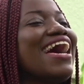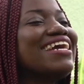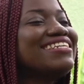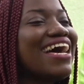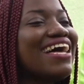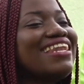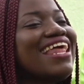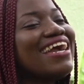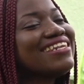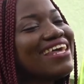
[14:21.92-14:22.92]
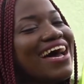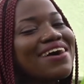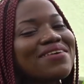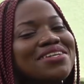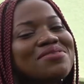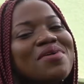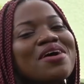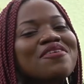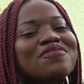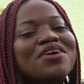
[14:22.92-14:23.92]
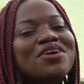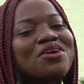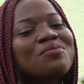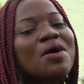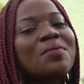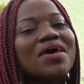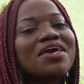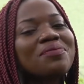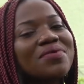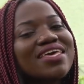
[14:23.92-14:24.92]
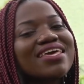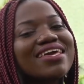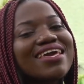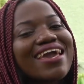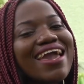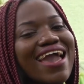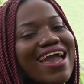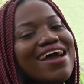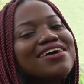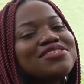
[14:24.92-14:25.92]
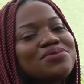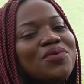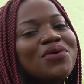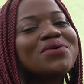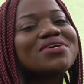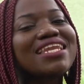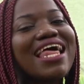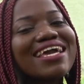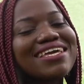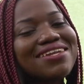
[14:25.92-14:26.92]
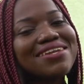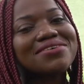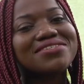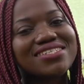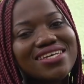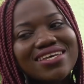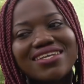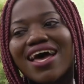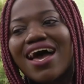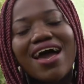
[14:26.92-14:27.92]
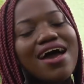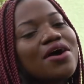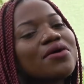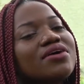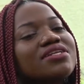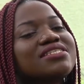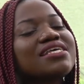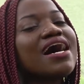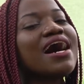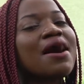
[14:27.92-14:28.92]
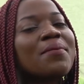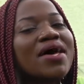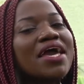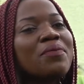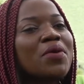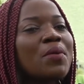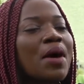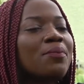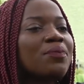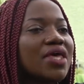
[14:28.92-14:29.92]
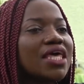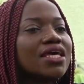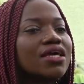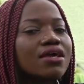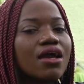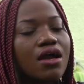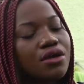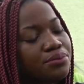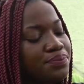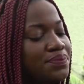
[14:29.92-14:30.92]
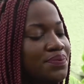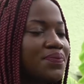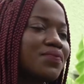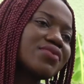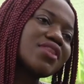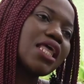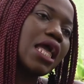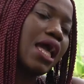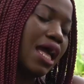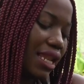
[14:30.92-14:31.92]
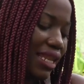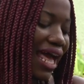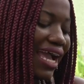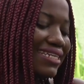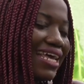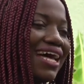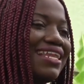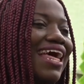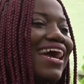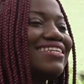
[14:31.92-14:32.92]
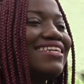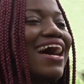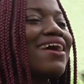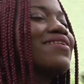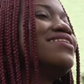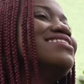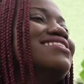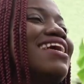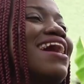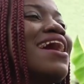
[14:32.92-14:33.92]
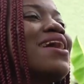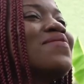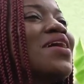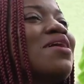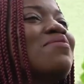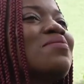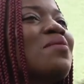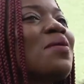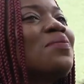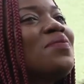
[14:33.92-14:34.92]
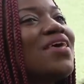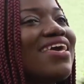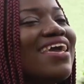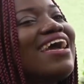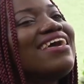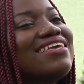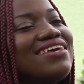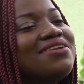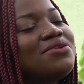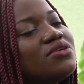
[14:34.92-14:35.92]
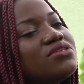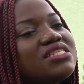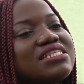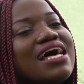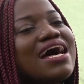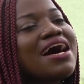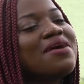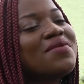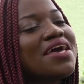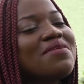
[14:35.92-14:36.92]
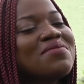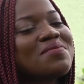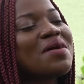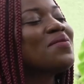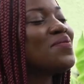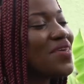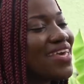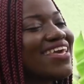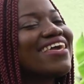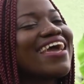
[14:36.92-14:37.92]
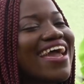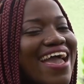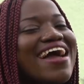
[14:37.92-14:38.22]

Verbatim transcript: like that, like that. Gonna buckle for you, my baby, smooth like a lotion. Gonna sound, baby, my man, like that, like that. Gonna sound, baby, my man, yeah, no sound, baby, my man.